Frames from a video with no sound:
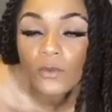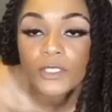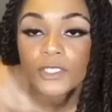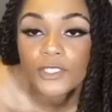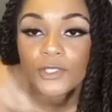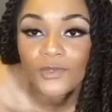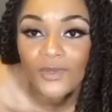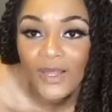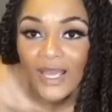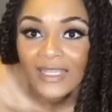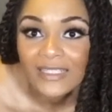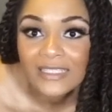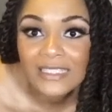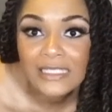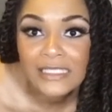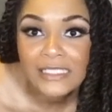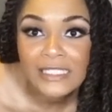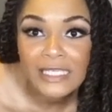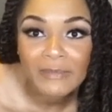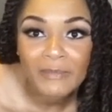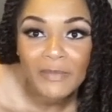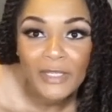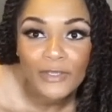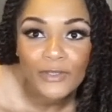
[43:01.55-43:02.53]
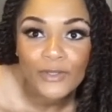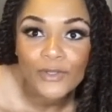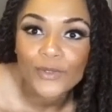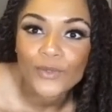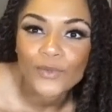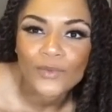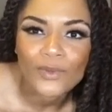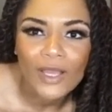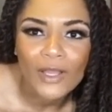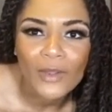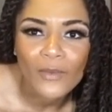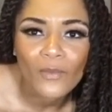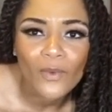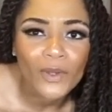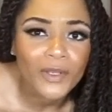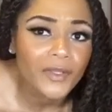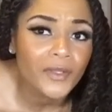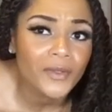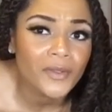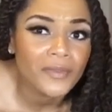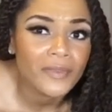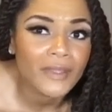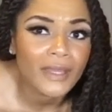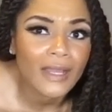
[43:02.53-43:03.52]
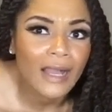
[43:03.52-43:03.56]
would you like to see me do? Like, what do
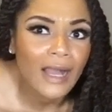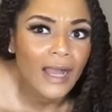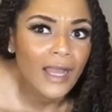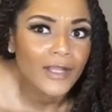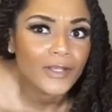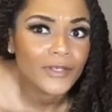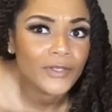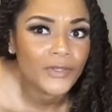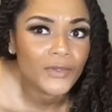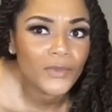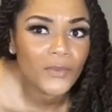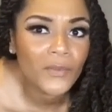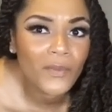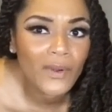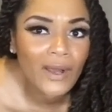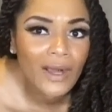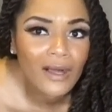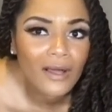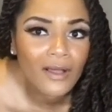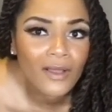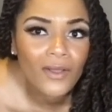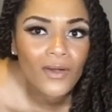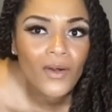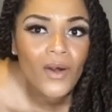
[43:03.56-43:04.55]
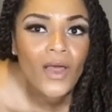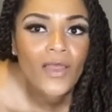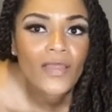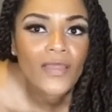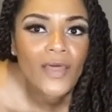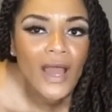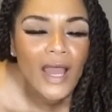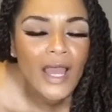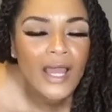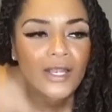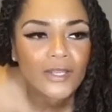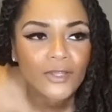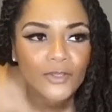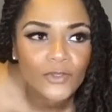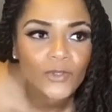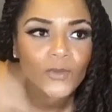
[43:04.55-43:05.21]
you think I do well that